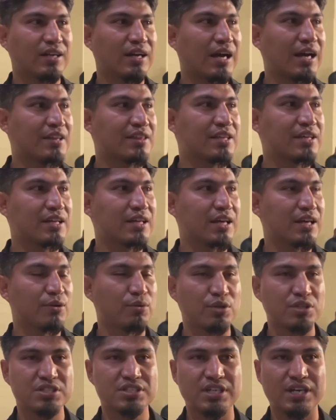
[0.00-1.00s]
I think it
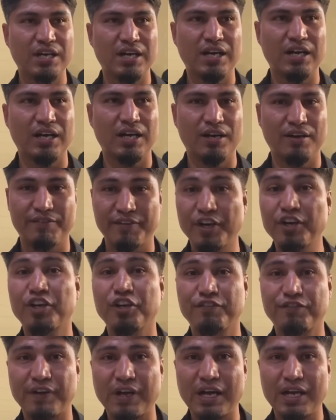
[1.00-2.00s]
was a very
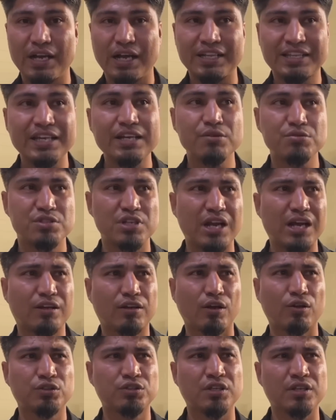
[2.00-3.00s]
good fight. I think it was a lot
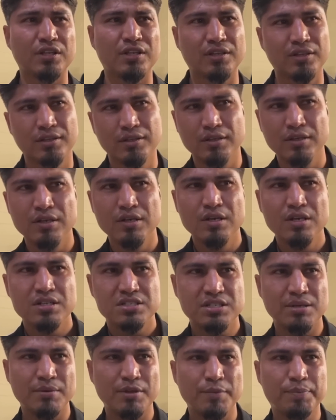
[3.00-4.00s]
closer than
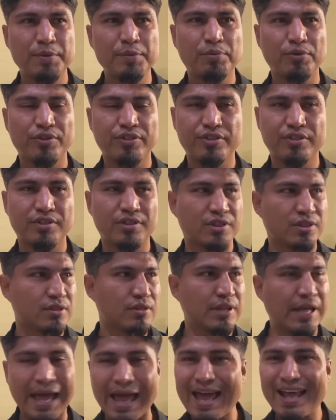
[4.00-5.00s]
some of the people
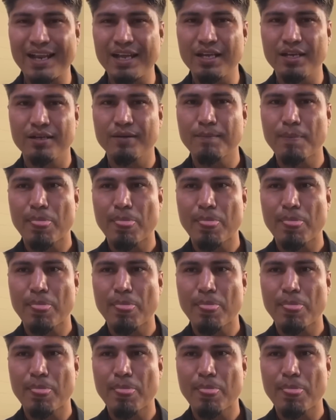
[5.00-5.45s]
had it.